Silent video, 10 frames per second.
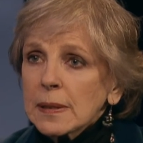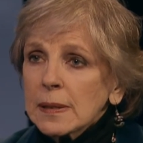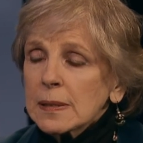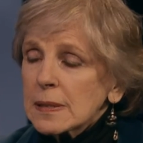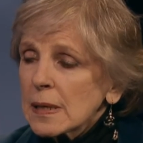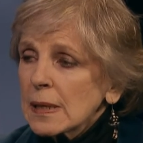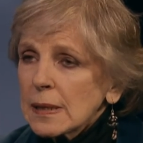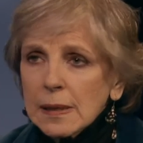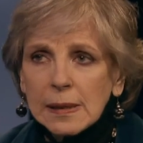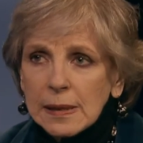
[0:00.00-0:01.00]
It is
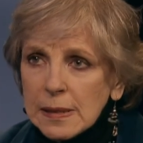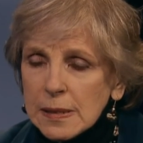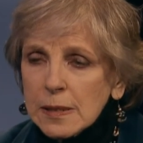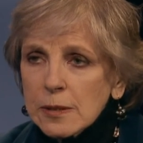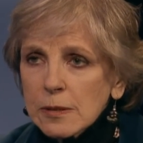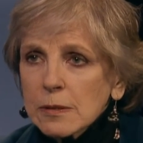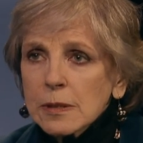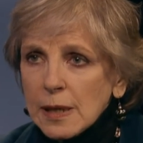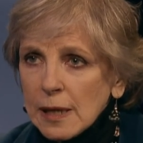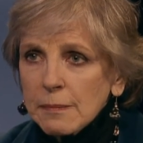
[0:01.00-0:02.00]
easier
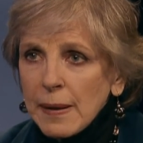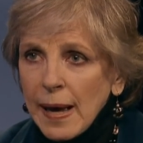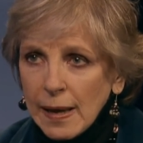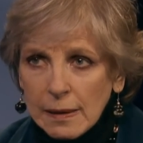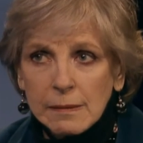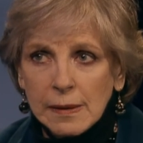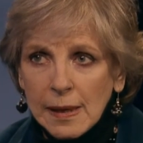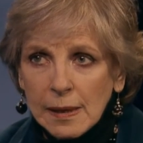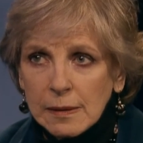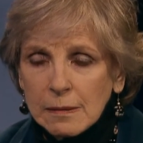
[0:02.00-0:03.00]
to cut back
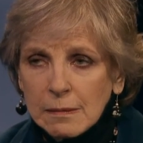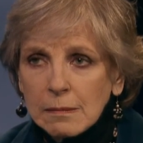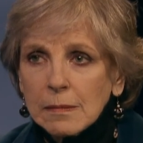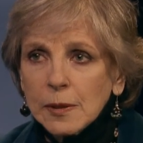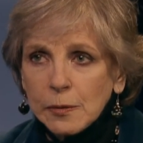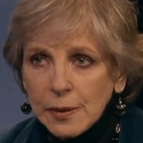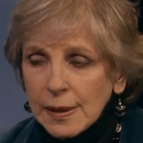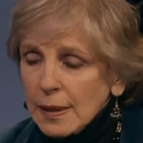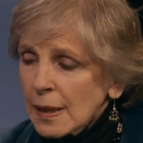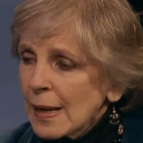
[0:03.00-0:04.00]
than you
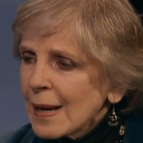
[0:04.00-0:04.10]
think,